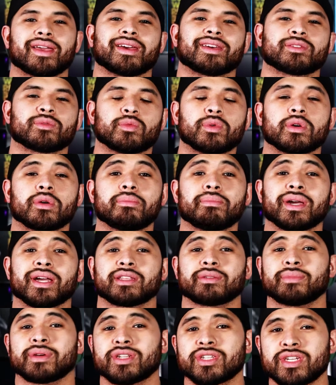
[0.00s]
guys, welcome back
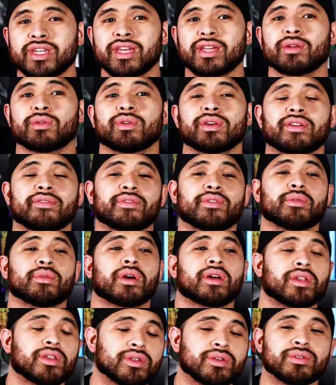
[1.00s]
to my channel. If you
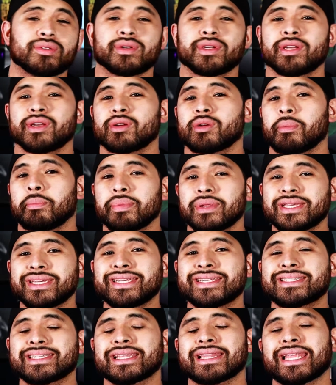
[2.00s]
are new here,
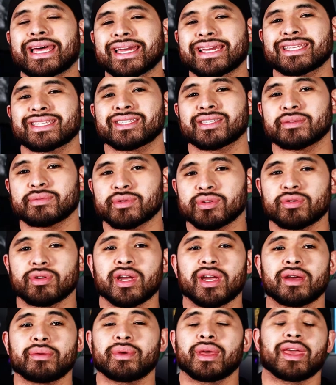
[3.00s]
please like and
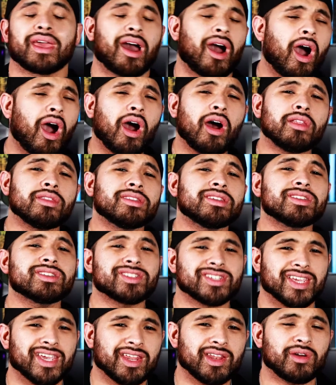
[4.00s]
subscribe. On this
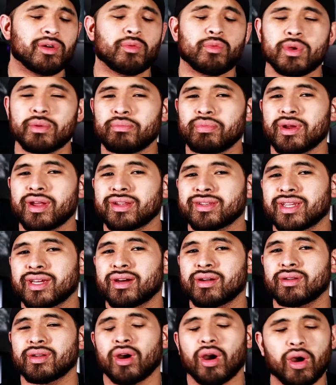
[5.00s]
channel, we break
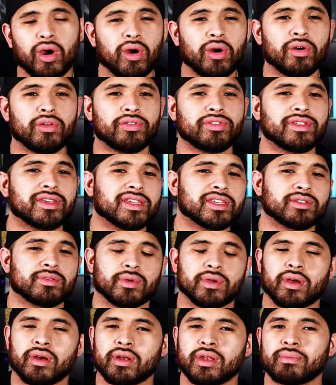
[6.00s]
down all things
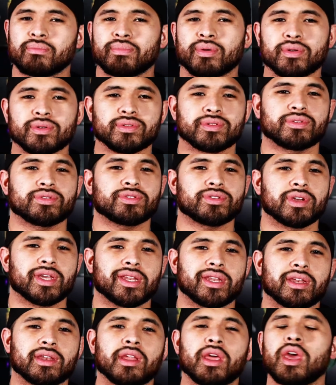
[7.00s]
regarding personal
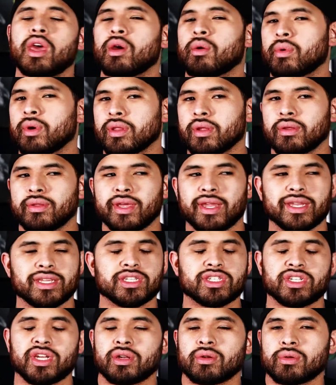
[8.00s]
training, whether that
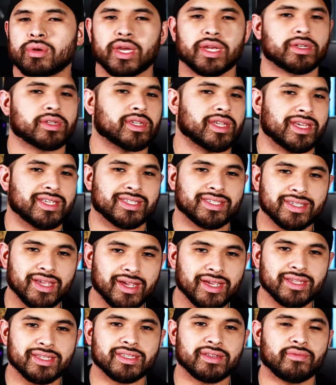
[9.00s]
is general exercise
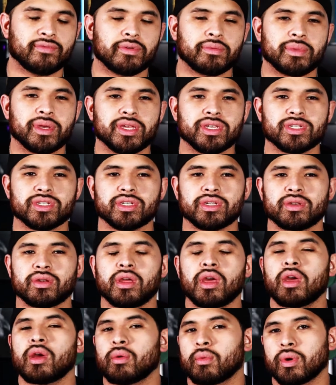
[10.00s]
science information,
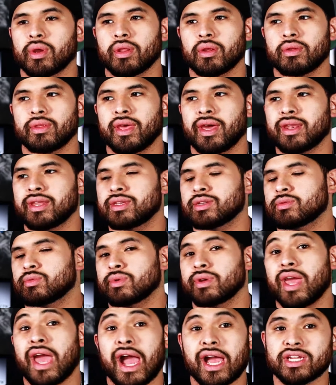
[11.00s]
whether that is
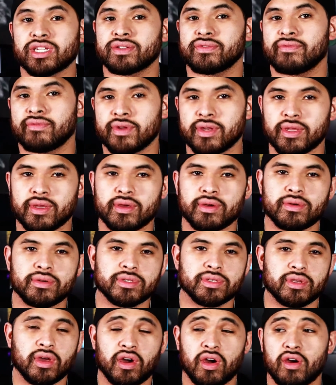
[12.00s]
reaction
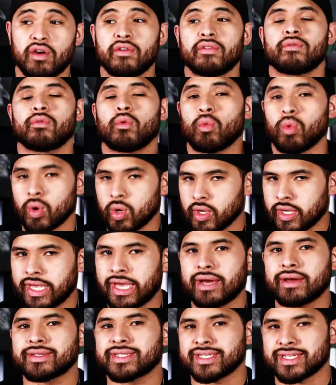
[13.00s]
videos of
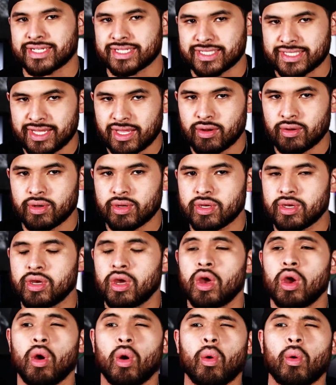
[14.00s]
workouts, etc.
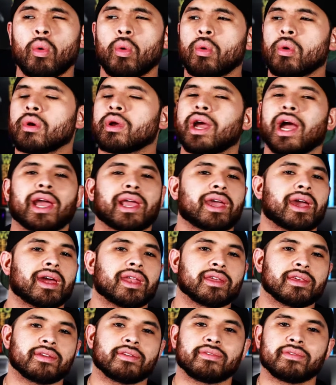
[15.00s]
Or I
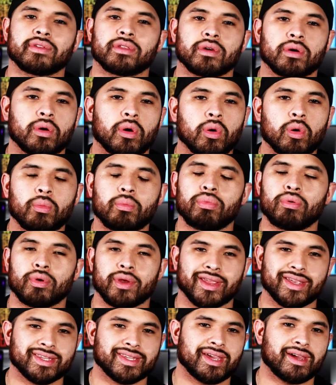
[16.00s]
kind of give you the whole
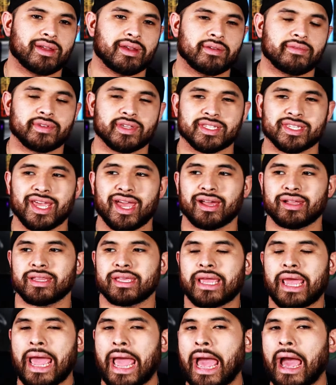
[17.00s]
breakdown of
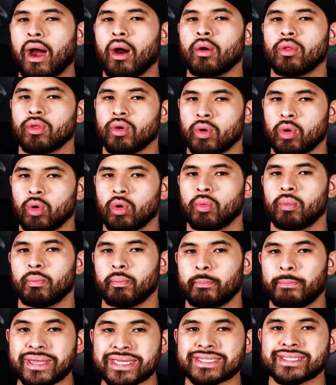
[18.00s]
exactly how the whole
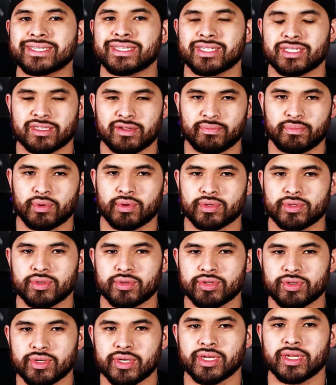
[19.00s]
business of personal
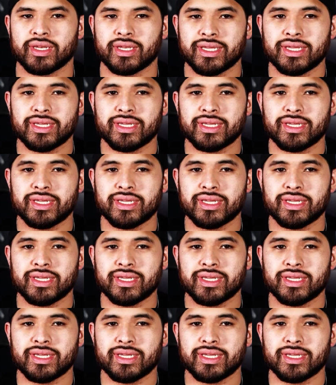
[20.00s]
training